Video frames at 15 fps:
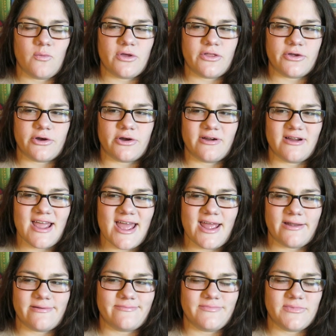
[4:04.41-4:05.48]
with her,
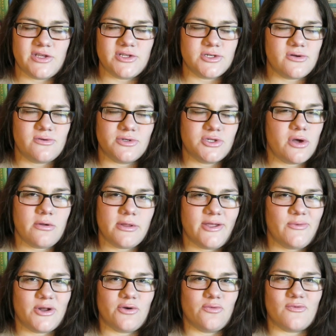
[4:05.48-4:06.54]
and you don't totally
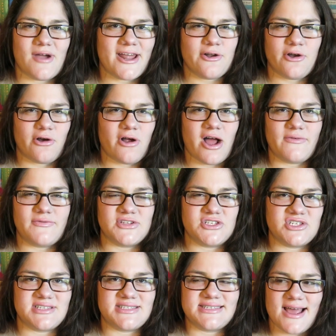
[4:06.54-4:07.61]
want to write her off
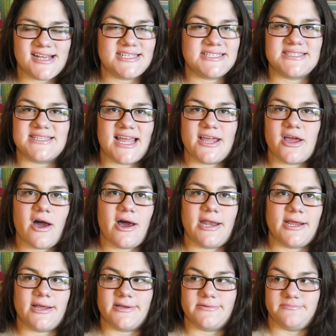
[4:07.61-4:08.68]
as just a
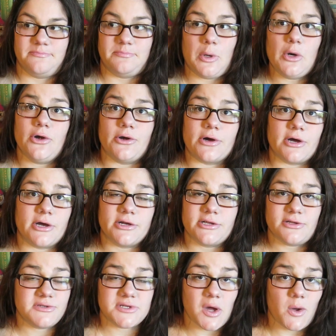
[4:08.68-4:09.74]
psychotic murderer.
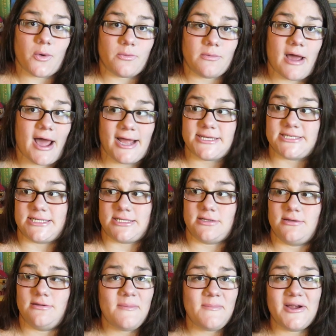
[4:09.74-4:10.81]
You don't. I
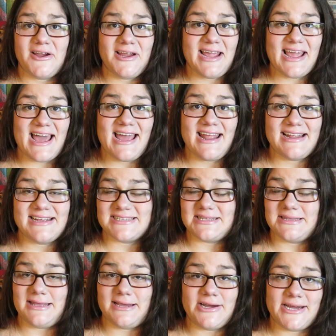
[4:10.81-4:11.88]
didn't. Mary Cat is
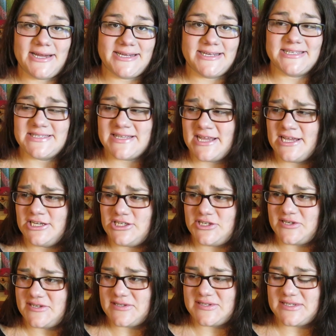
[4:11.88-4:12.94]
hilarious.
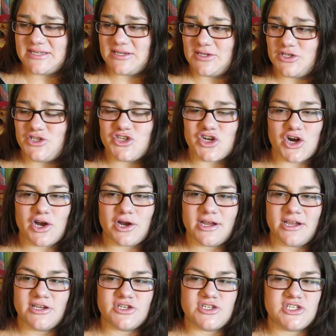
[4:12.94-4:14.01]
She's
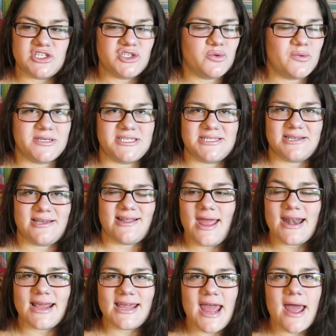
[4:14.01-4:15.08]
dark, she's twisted,
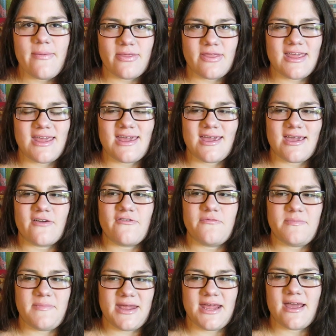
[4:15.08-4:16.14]
and I kept thinking of
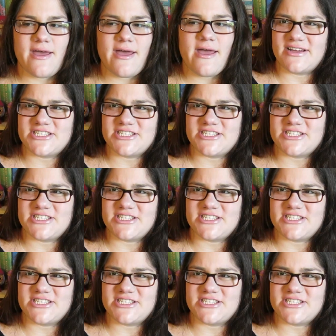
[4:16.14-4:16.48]
Mia